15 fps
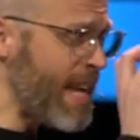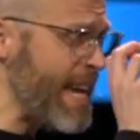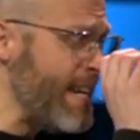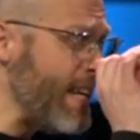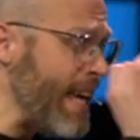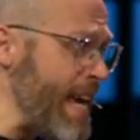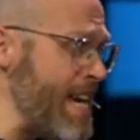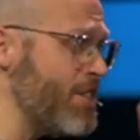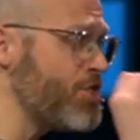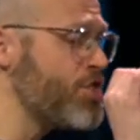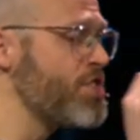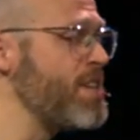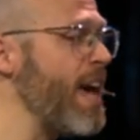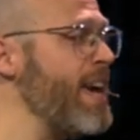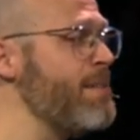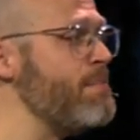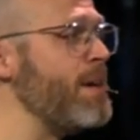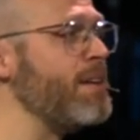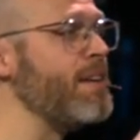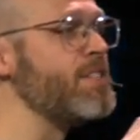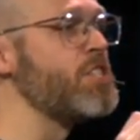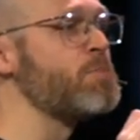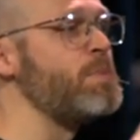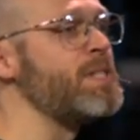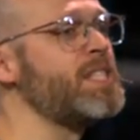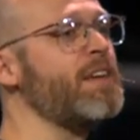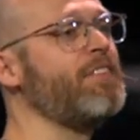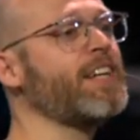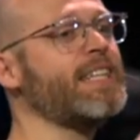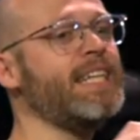And each statement is
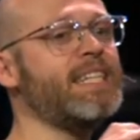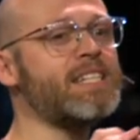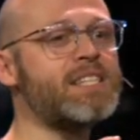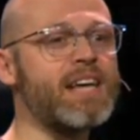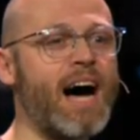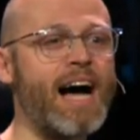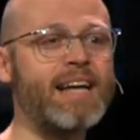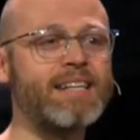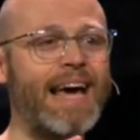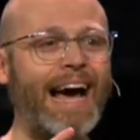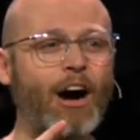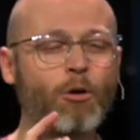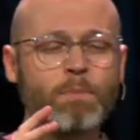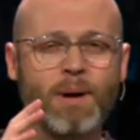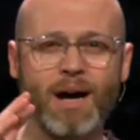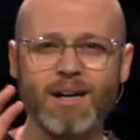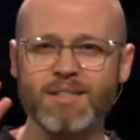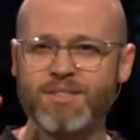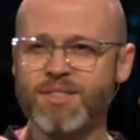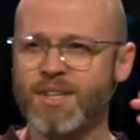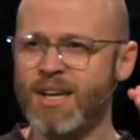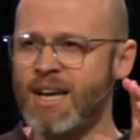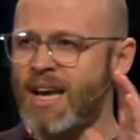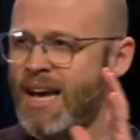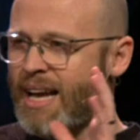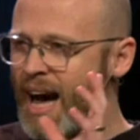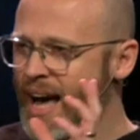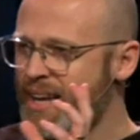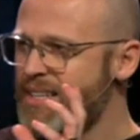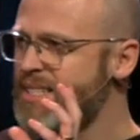specifically designed to help us
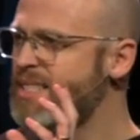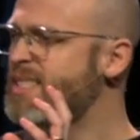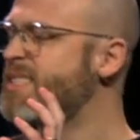kind of